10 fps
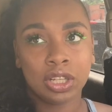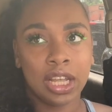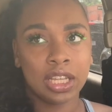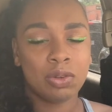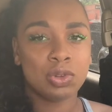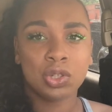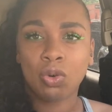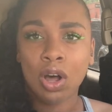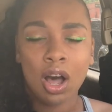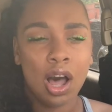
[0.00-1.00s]
Like he was
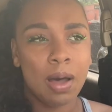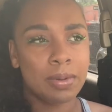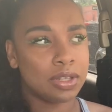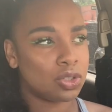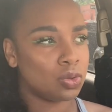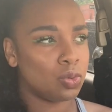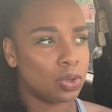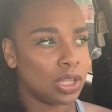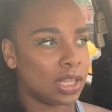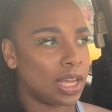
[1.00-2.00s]
so calm and
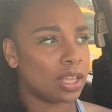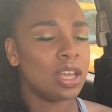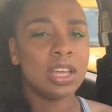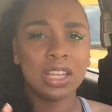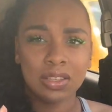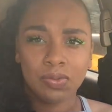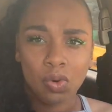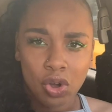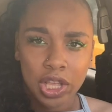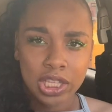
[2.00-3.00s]
soothing. Like his
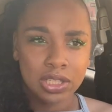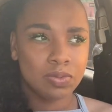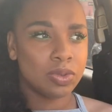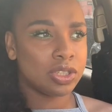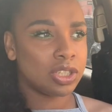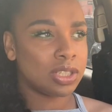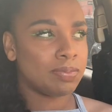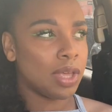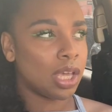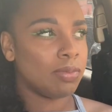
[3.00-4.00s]
voice was just
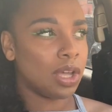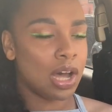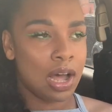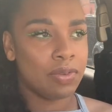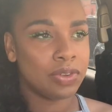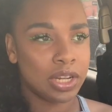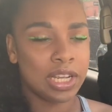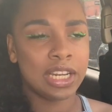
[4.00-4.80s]
making me confident.